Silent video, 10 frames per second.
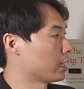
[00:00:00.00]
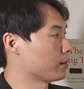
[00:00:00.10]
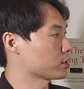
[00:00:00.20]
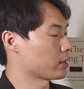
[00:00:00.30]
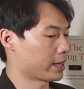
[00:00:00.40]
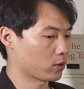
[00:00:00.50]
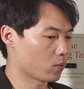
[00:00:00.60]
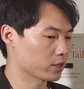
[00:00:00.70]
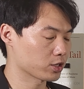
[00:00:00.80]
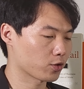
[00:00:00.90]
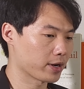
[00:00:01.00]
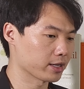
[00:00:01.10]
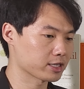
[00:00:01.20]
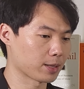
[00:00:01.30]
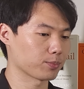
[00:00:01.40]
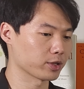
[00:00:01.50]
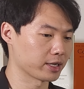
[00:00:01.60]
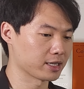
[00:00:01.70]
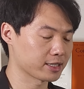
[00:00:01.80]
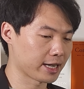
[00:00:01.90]
So I don't want to create a
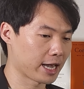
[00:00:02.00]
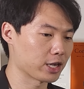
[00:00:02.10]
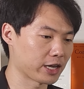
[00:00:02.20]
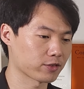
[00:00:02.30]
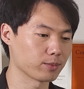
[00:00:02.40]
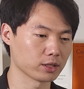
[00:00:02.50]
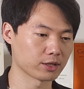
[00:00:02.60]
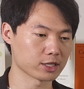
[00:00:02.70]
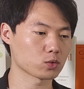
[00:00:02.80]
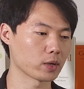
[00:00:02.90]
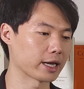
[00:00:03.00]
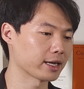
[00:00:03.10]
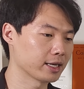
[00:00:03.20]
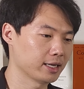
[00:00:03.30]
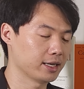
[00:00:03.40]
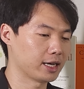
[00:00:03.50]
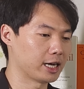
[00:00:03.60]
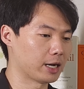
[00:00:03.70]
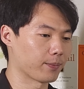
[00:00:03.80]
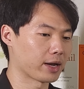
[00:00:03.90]
template and say, hey, you have to build it this way.
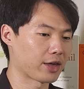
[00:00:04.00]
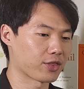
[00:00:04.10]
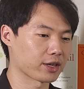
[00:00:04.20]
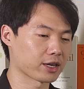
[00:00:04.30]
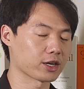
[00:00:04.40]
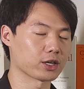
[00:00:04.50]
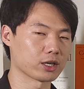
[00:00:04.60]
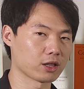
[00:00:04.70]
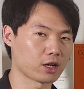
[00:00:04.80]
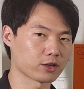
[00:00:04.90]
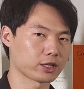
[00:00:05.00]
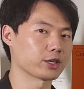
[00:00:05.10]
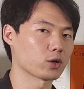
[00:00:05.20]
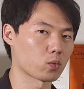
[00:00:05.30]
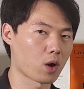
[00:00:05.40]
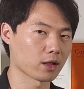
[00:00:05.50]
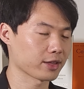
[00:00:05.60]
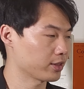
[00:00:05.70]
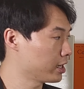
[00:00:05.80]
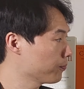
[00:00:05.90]
I think a lot can go wrong
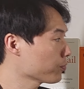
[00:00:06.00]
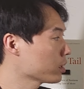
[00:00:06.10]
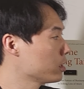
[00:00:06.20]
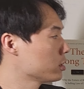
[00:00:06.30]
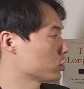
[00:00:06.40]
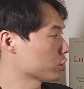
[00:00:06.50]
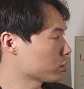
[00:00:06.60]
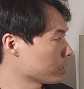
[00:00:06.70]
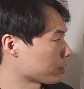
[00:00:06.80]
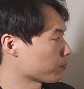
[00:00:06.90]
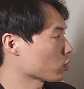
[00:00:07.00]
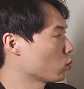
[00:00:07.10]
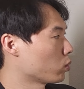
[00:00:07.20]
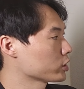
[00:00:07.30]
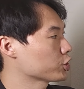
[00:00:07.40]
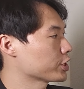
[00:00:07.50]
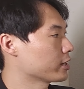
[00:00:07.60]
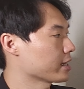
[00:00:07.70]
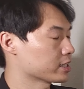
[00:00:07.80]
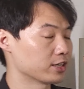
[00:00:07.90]
like that. So just think, what
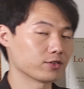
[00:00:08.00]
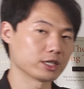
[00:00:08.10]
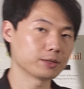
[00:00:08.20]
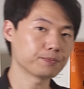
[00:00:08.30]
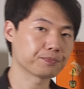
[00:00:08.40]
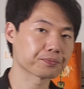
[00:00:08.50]
shared activity